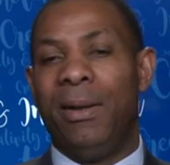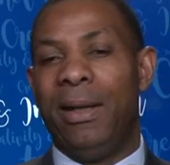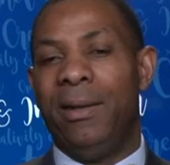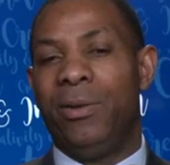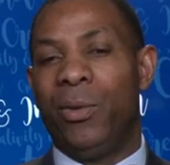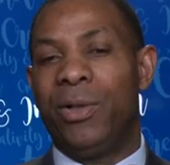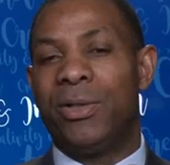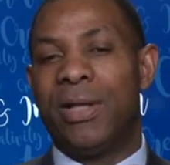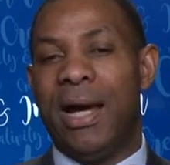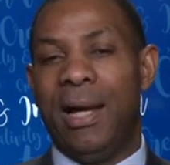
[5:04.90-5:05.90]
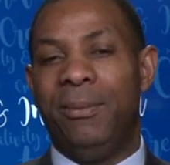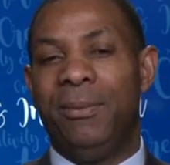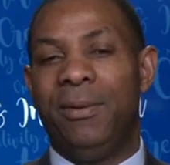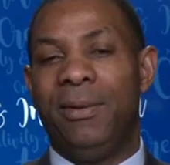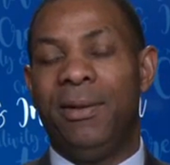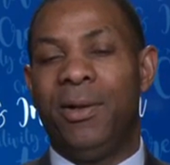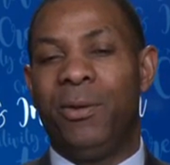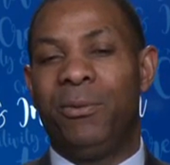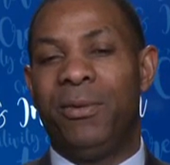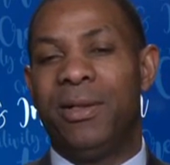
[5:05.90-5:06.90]
in the wintertime,
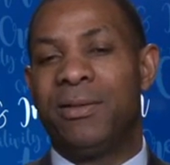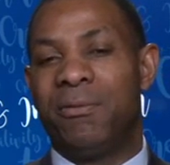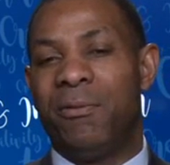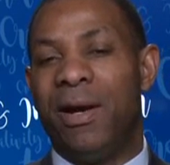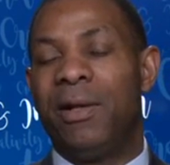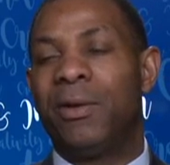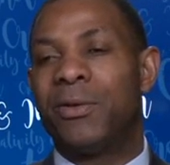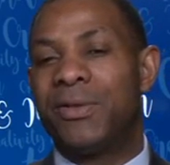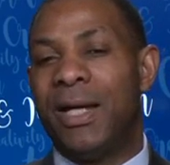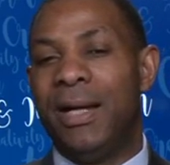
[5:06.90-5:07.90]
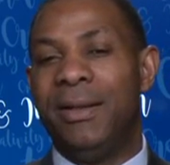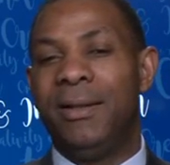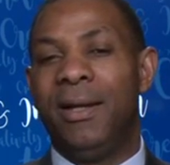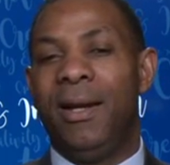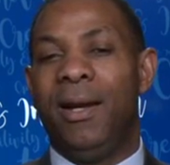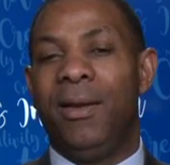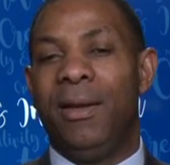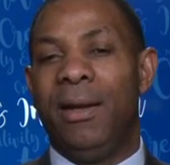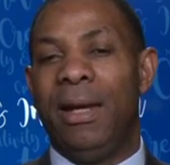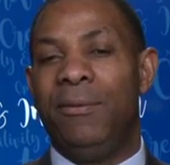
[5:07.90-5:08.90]
there's very little sun.
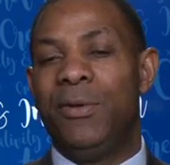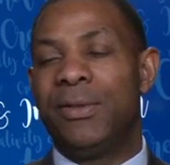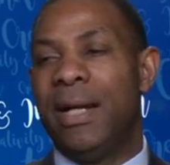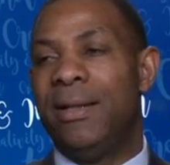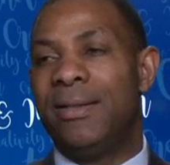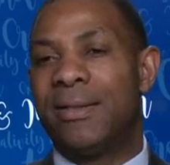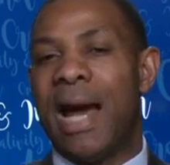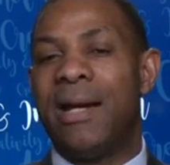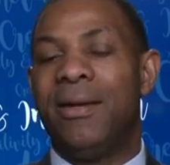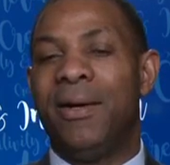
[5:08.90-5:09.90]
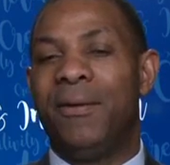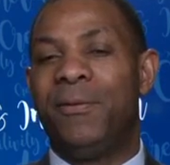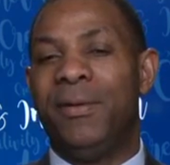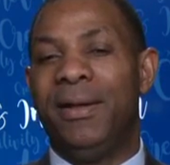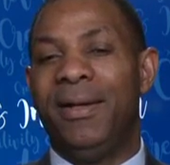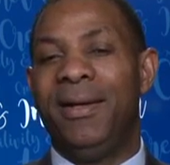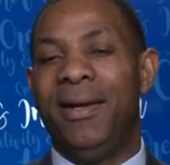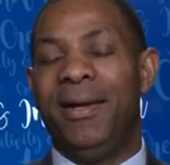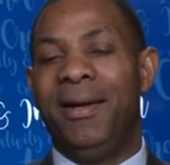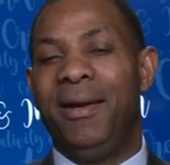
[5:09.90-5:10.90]
If you stayed inside enough,
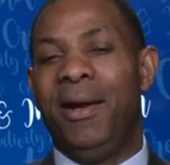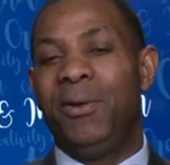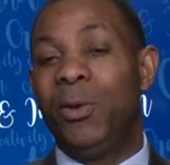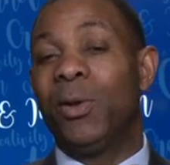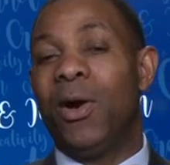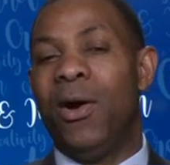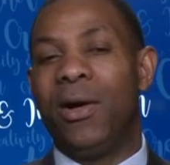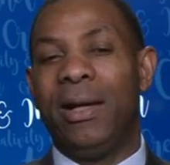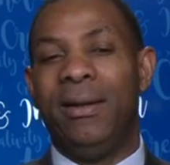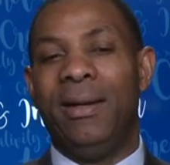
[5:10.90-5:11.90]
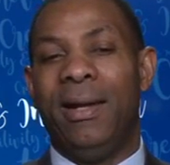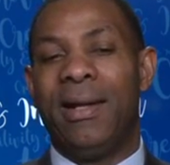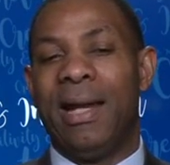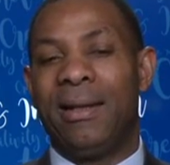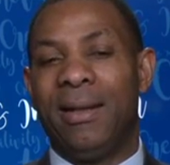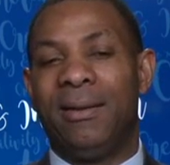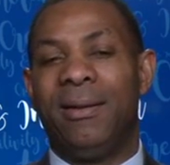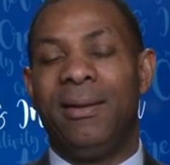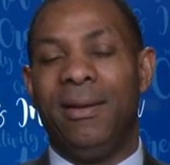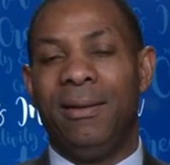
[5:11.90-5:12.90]
too long and not
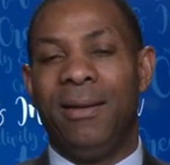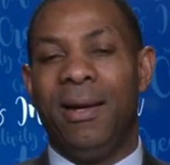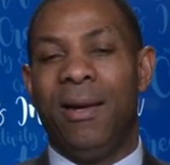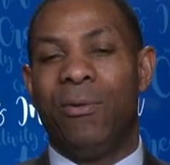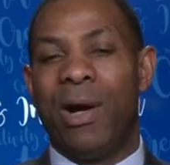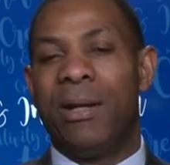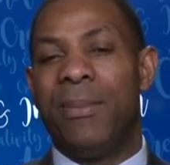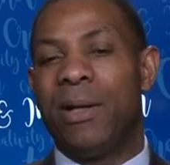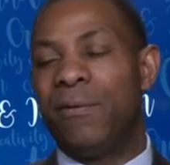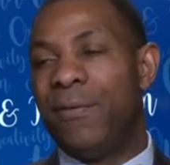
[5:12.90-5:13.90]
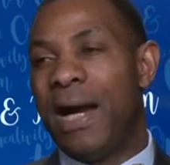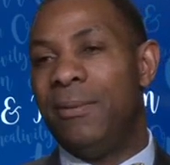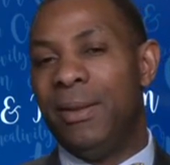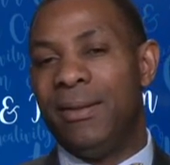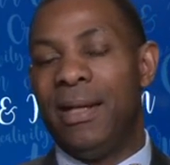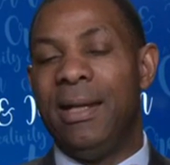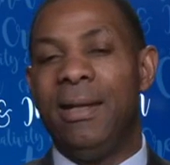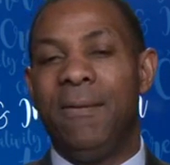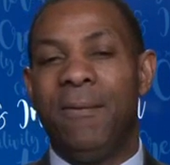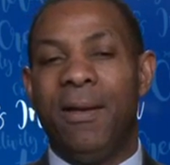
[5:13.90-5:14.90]
get the right amount of vitamin
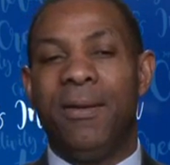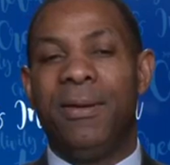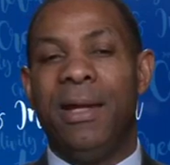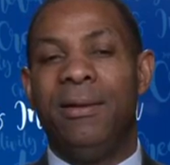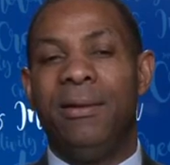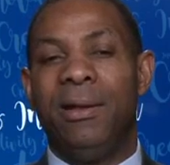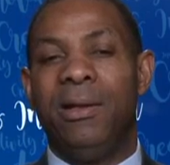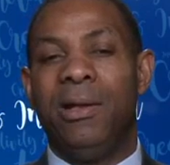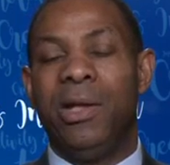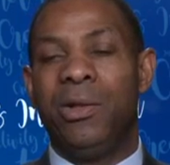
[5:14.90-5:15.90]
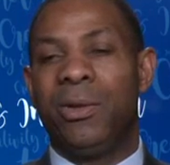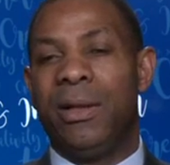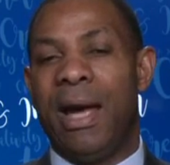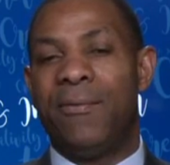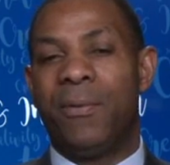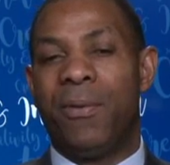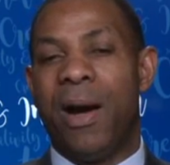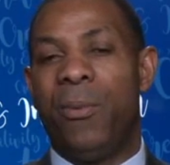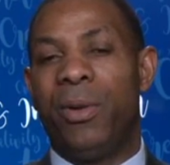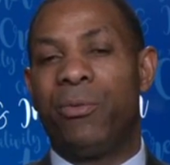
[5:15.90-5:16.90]
D, then you could have a
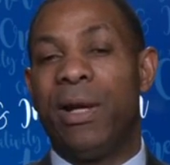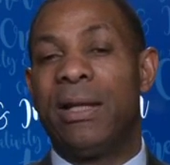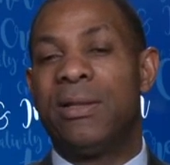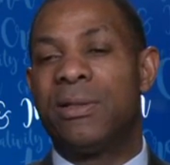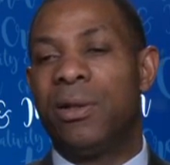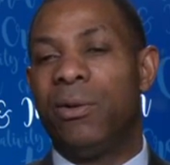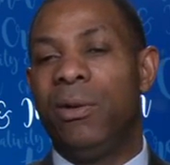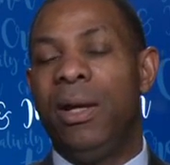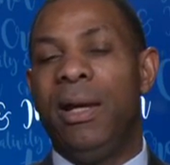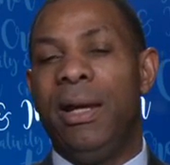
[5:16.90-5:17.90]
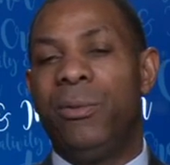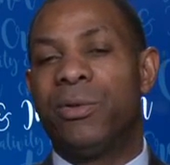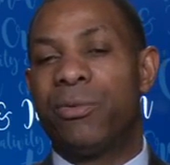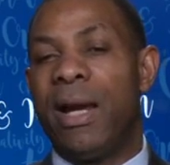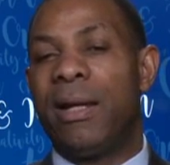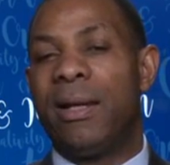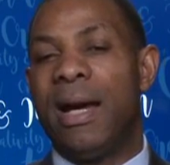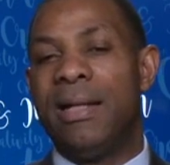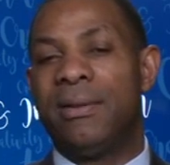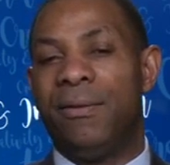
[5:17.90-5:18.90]
problem with rickets. So it was
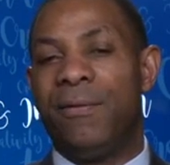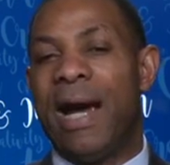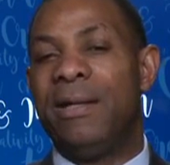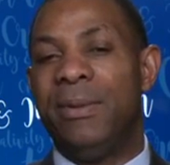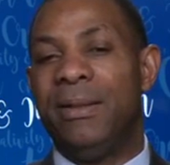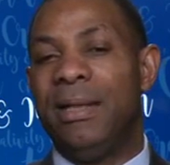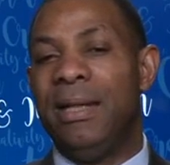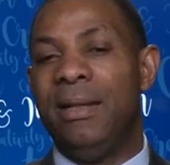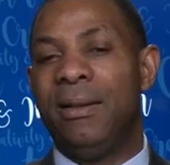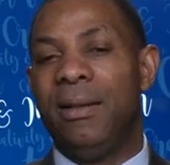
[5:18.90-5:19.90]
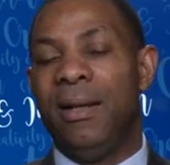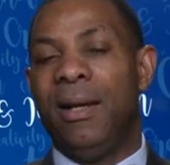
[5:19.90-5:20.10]
recognized that vitamin D,